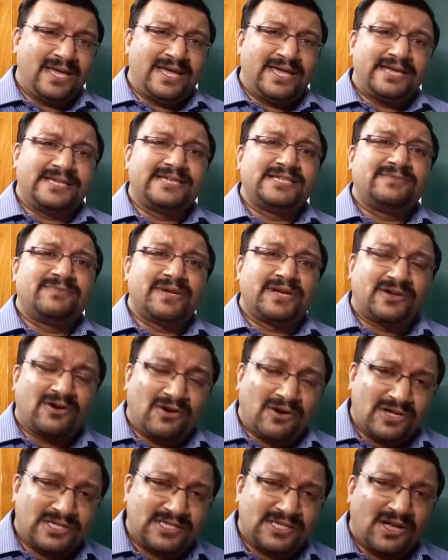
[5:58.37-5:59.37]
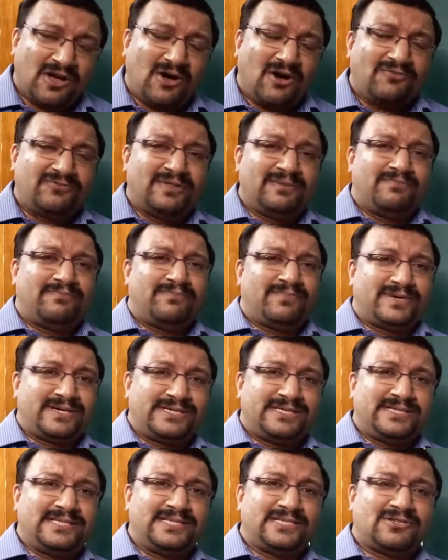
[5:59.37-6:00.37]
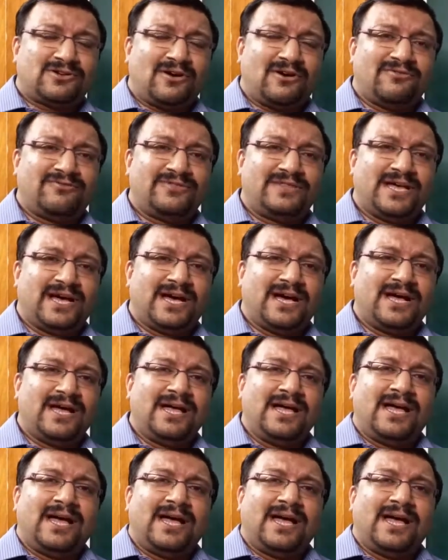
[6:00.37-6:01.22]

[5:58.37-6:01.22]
It is because of the presence of the